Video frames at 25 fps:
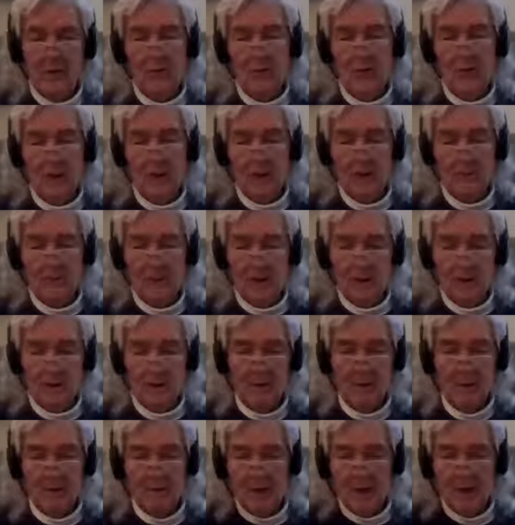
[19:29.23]
oh yeah, let
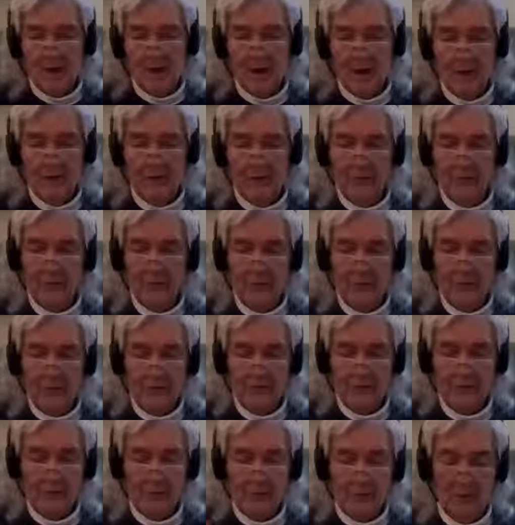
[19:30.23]
me get out of this
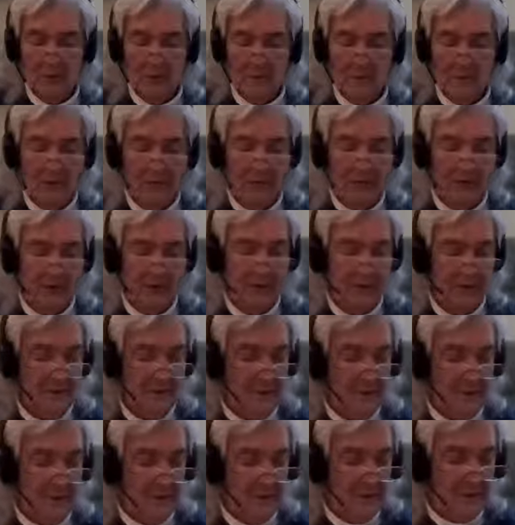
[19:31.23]
thought to the one above it.
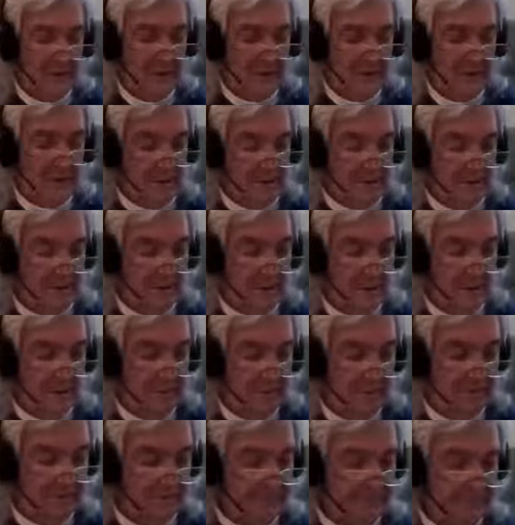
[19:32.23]

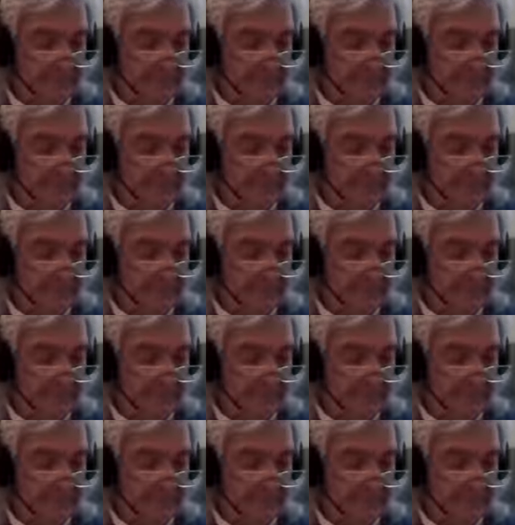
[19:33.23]
So